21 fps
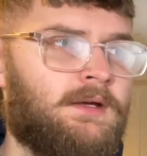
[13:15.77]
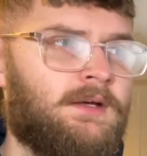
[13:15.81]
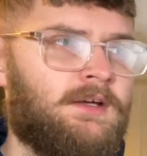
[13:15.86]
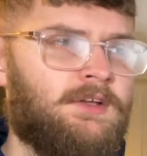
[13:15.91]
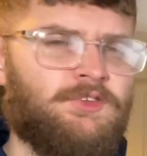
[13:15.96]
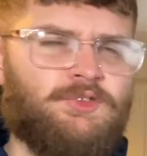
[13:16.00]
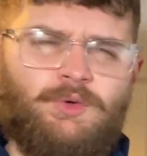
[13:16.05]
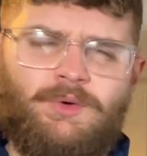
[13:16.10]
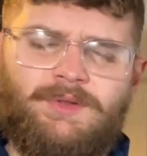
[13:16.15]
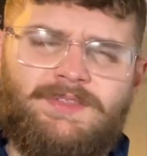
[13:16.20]

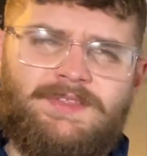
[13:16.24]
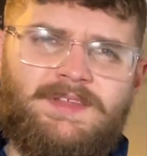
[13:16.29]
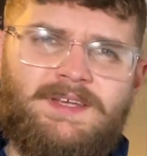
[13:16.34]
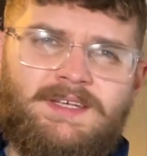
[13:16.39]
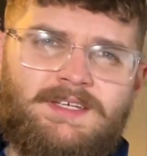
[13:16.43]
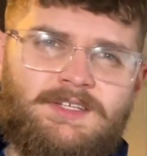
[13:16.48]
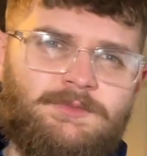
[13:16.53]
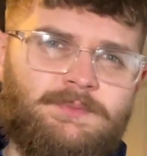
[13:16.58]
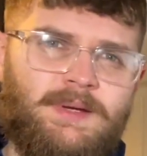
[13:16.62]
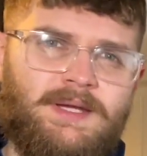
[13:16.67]
So I think
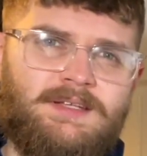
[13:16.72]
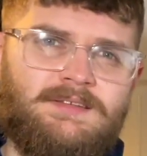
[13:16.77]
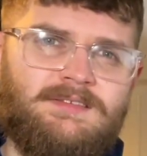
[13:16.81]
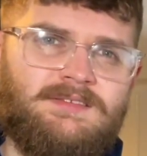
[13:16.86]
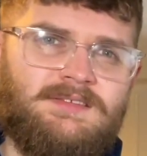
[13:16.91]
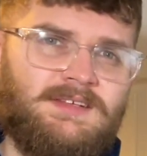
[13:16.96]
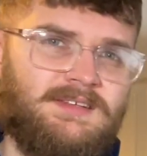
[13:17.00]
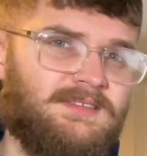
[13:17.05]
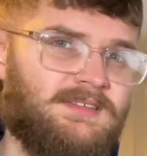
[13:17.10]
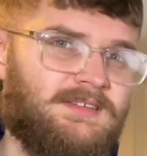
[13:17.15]
he's paid
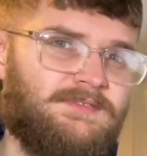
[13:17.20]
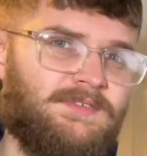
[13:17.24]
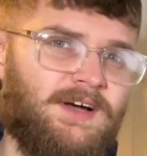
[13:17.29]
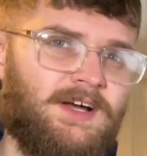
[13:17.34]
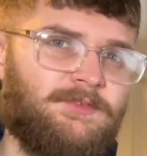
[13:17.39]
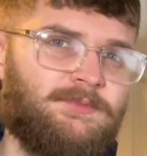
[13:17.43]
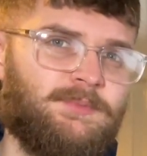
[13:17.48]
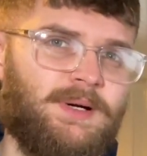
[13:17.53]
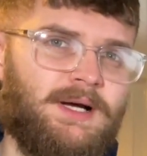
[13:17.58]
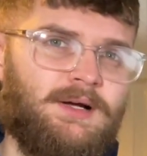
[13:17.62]

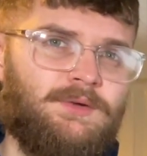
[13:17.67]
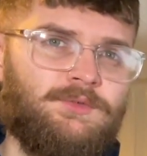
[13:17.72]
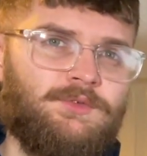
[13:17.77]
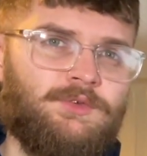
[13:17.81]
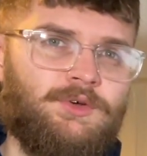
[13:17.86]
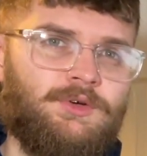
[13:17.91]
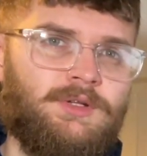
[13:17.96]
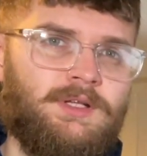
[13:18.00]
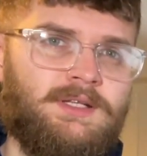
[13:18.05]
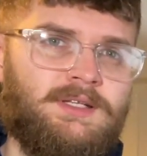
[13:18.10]
£65
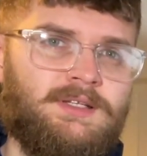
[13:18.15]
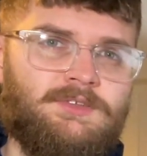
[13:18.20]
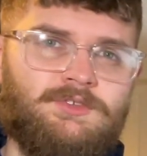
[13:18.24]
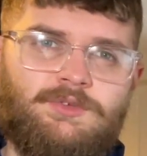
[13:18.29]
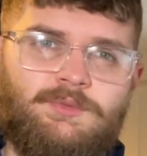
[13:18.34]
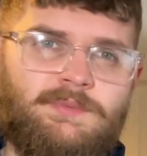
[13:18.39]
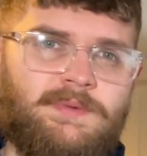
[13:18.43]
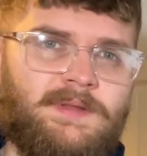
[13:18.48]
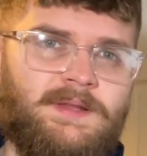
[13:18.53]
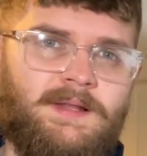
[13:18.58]
all in,
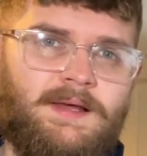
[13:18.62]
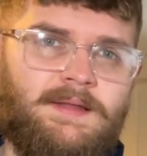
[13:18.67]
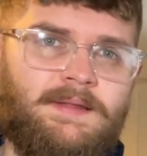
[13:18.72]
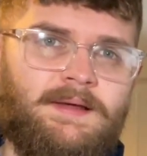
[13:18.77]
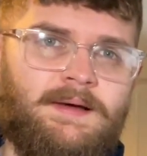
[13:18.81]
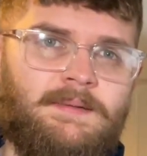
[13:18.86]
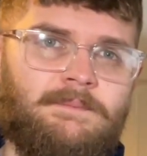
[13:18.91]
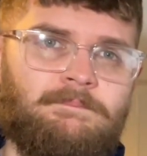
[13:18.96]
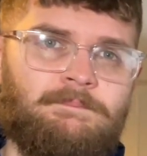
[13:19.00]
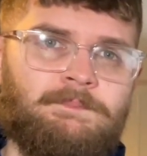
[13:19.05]
something like
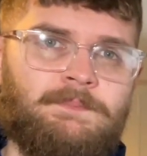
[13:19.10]
that.